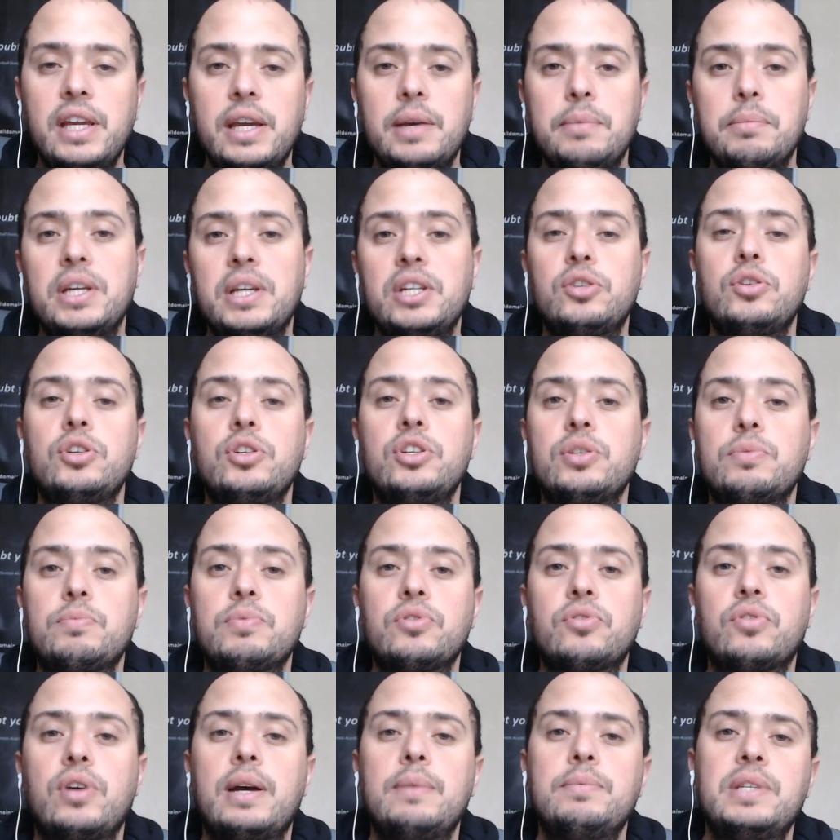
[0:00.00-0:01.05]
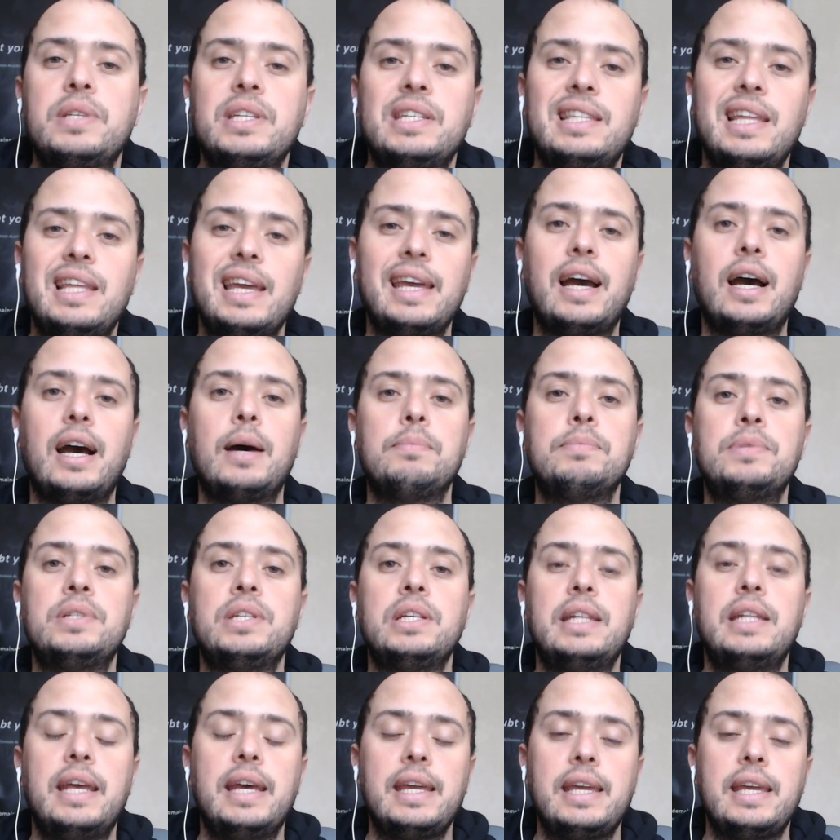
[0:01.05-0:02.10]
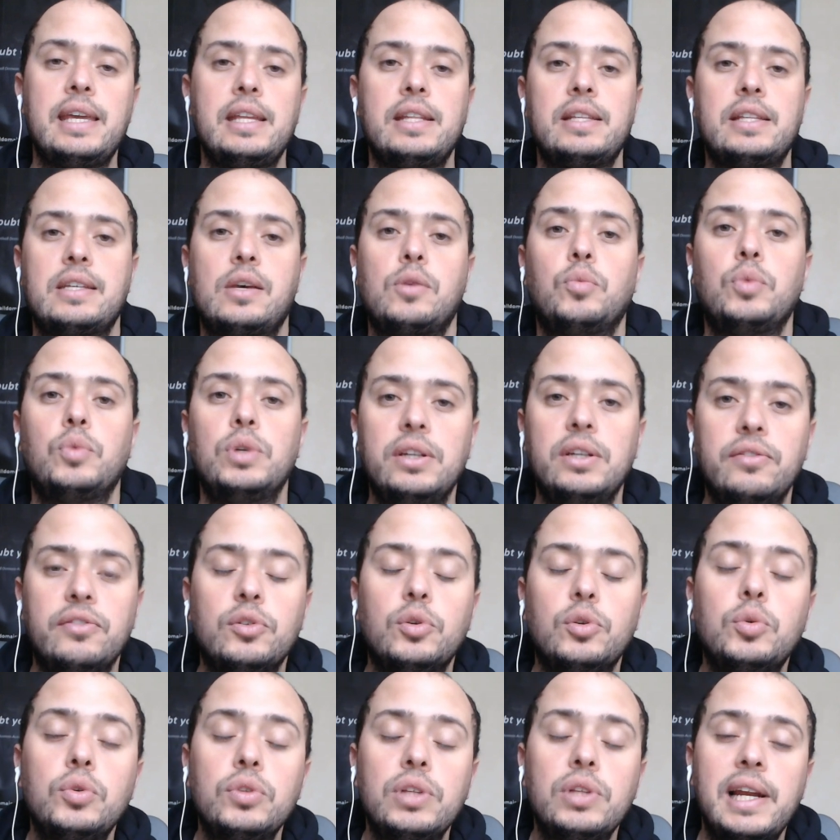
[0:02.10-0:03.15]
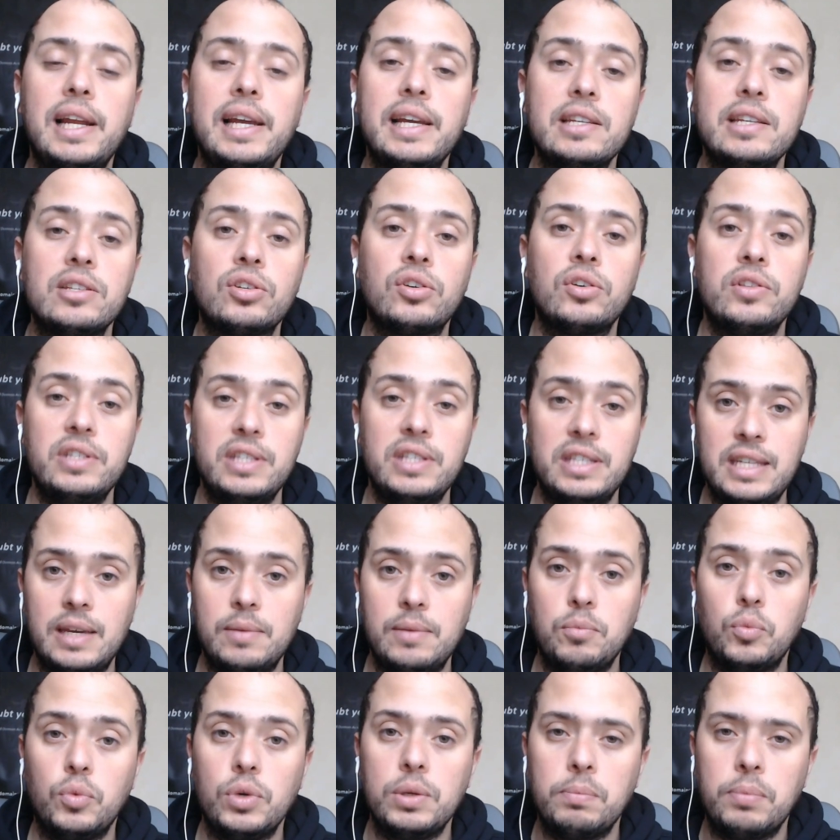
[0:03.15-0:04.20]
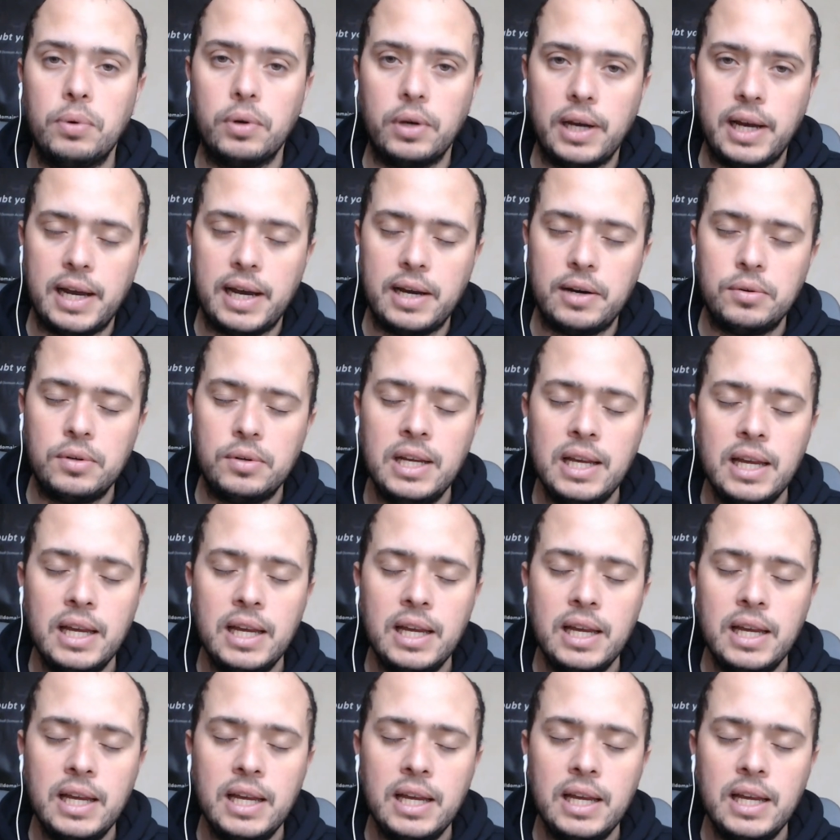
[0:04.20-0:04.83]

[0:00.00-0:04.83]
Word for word: make sure you subscribe to stay up to date with all the latest content we put out.